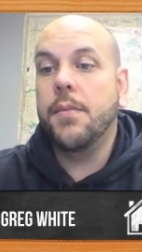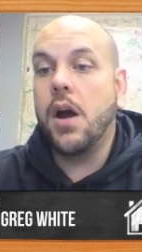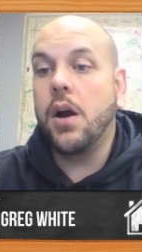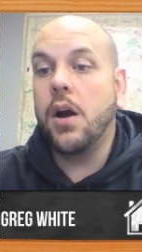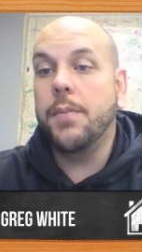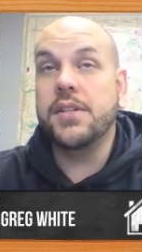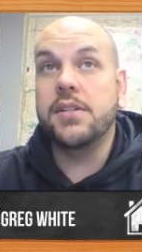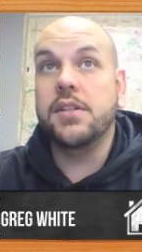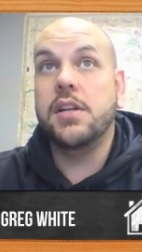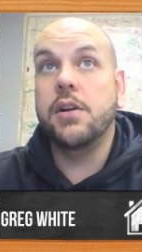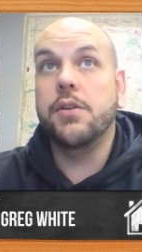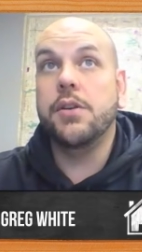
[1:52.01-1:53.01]
our
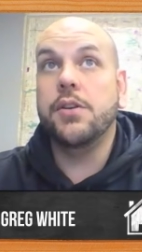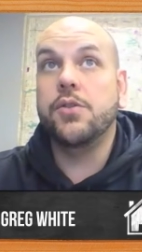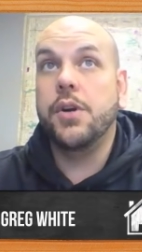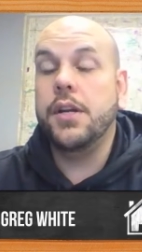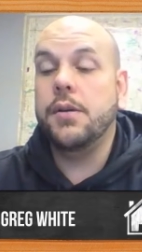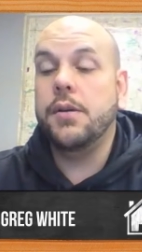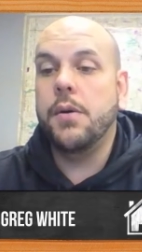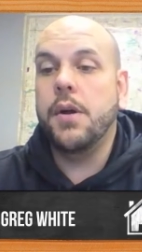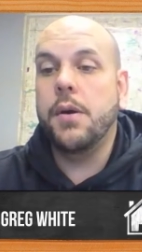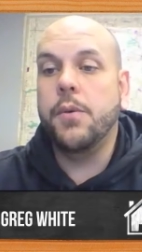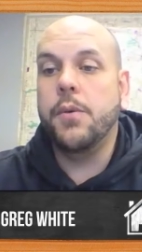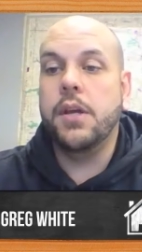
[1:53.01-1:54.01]
business here in detroit
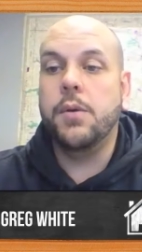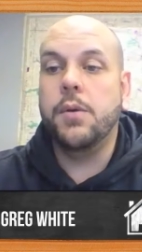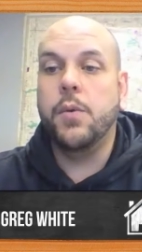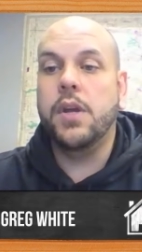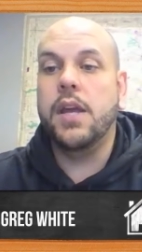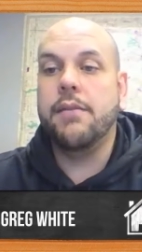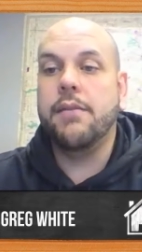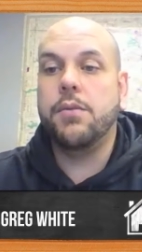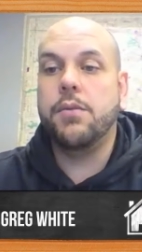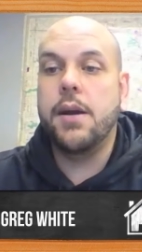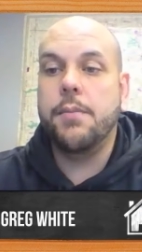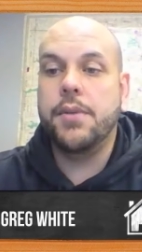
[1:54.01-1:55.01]
uh, we we have
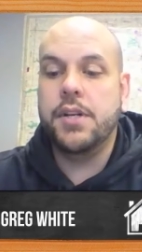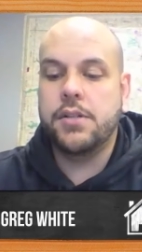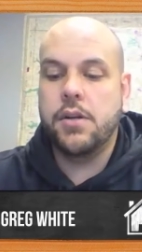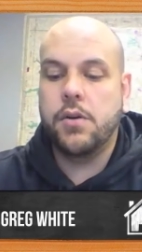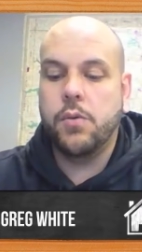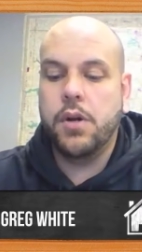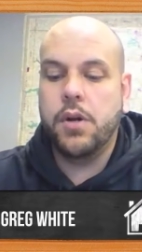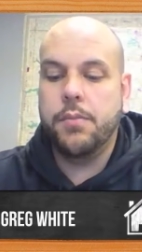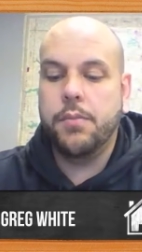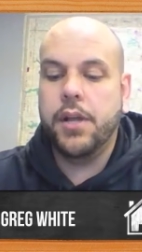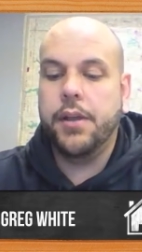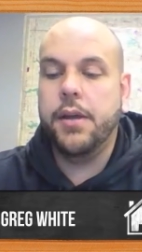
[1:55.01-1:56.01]
three companies under one
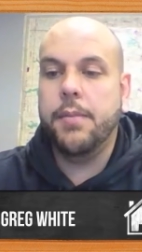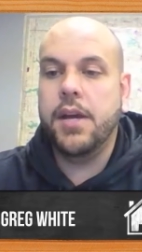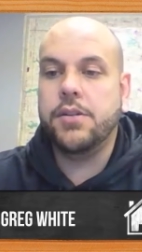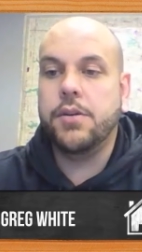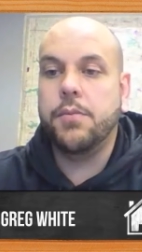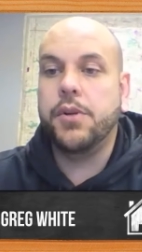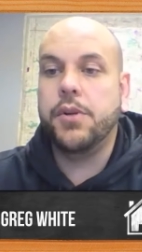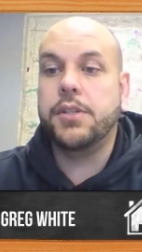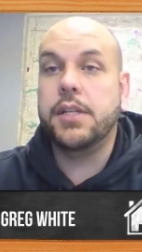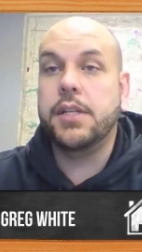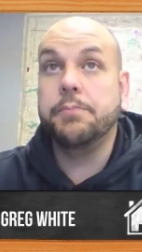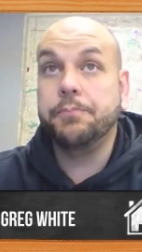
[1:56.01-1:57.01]
umbrella imagine home
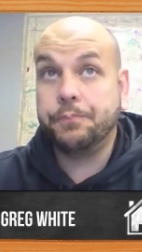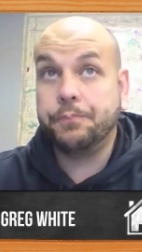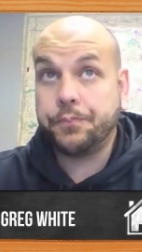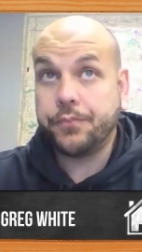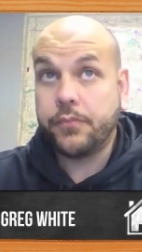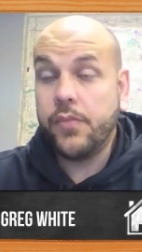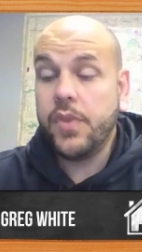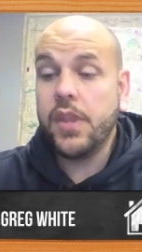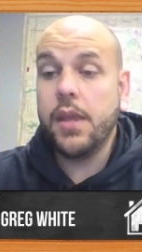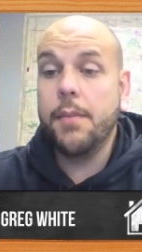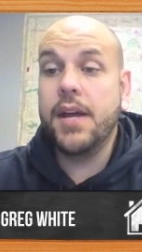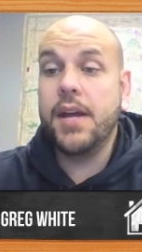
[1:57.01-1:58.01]
realty
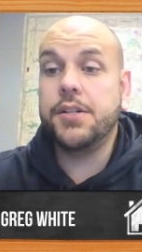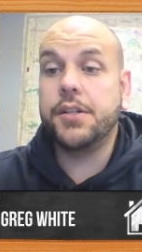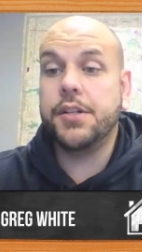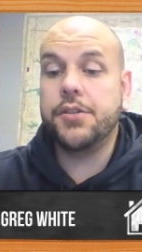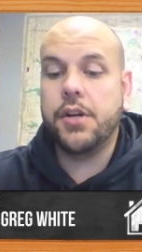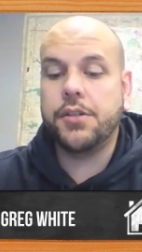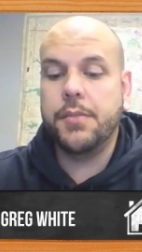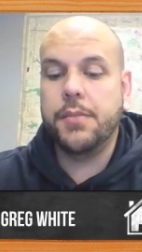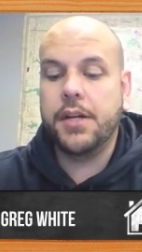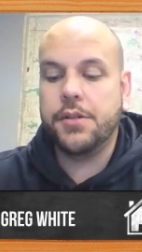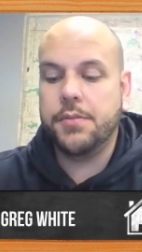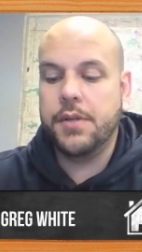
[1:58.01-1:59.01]
Imagine Construction
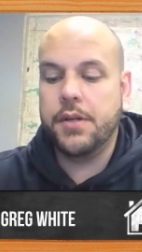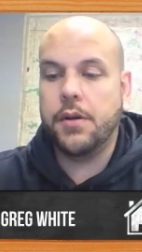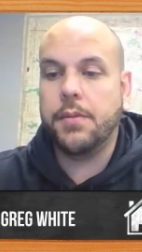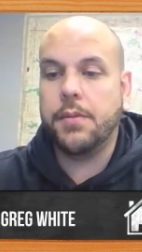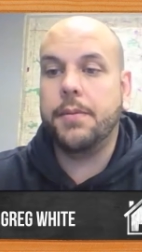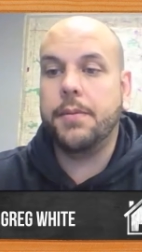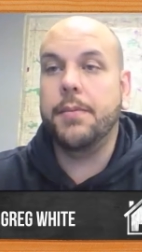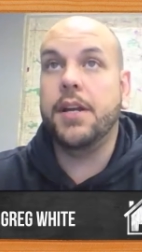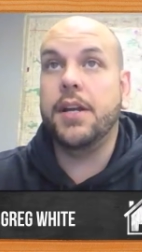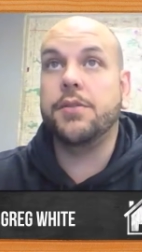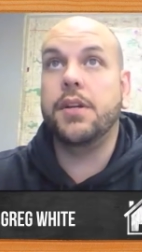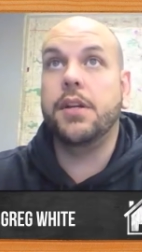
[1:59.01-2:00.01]
Management and our property
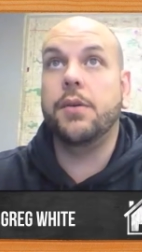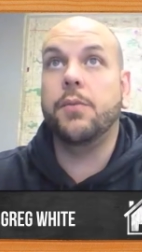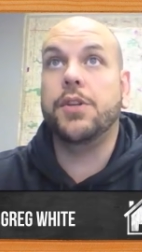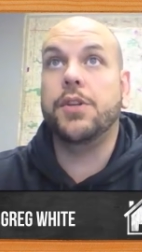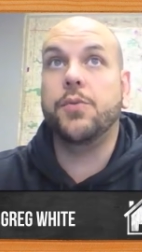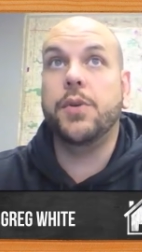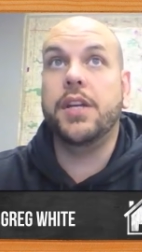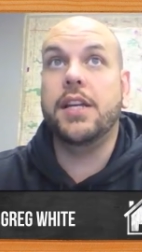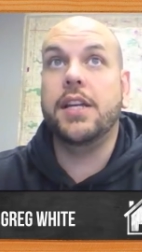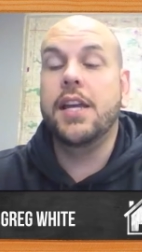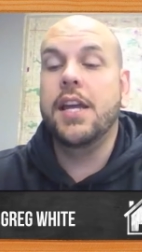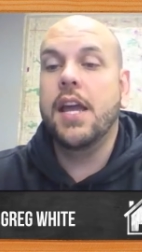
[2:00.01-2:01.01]
management, in which
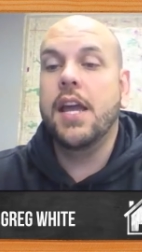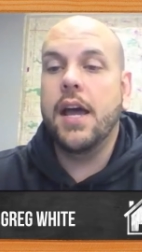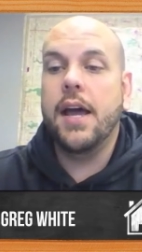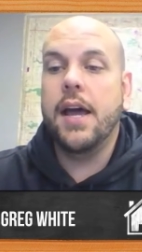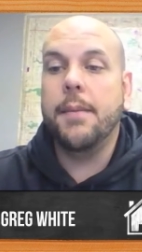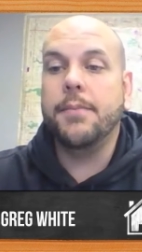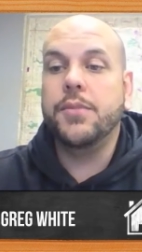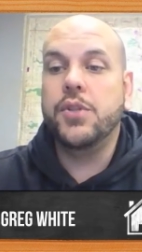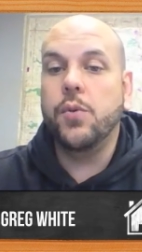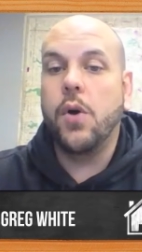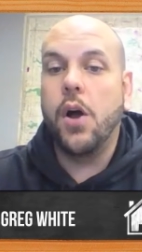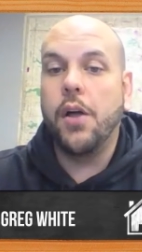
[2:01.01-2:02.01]
we um,
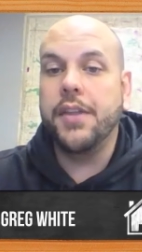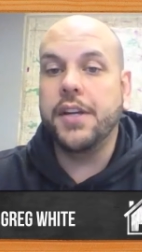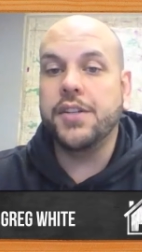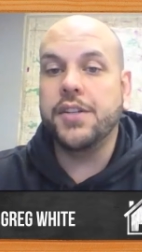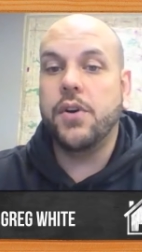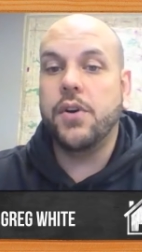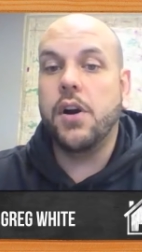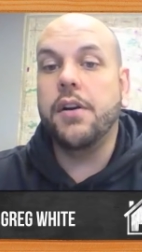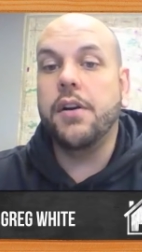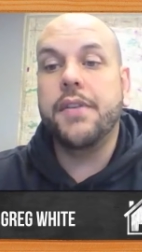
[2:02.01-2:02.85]
do all things for our